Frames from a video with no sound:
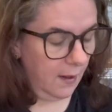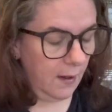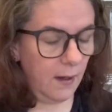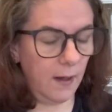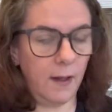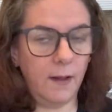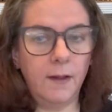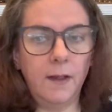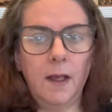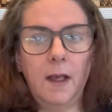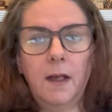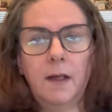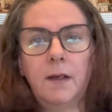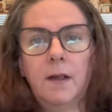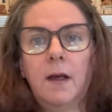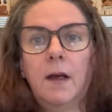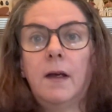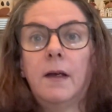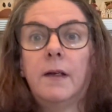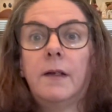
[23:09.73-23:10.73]
And
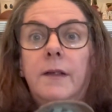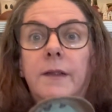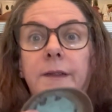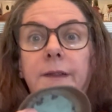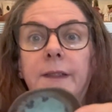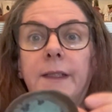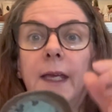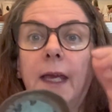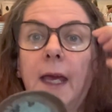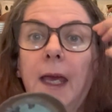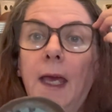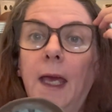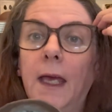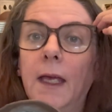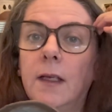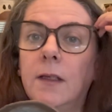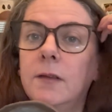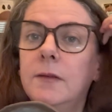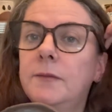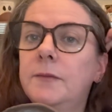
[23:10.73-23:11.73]
then, yeah,
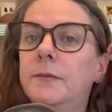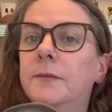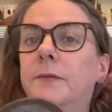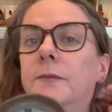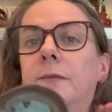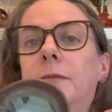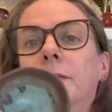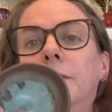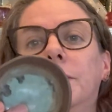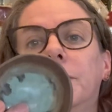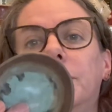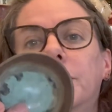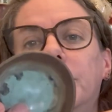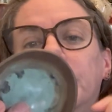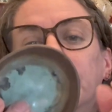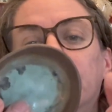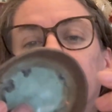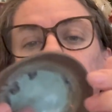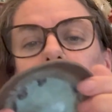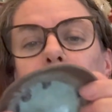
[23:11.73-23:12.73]

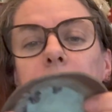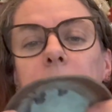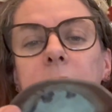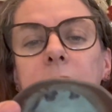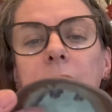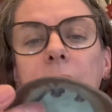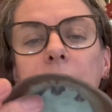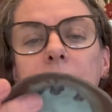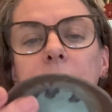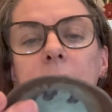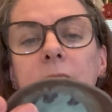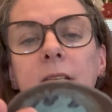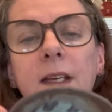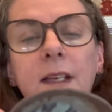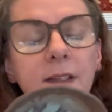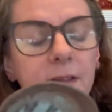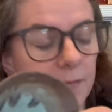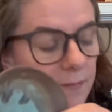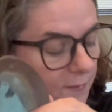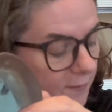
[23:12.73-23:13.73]
what was it I was
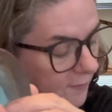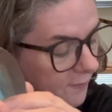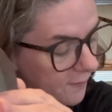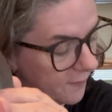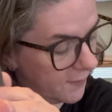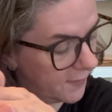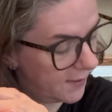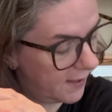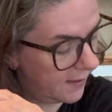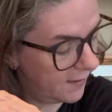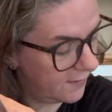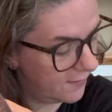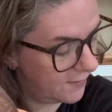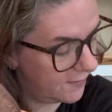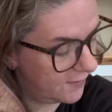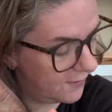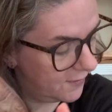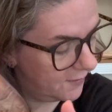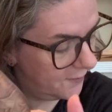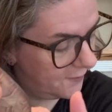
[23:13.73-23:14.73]
saying?
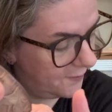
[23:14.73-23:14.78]
Test.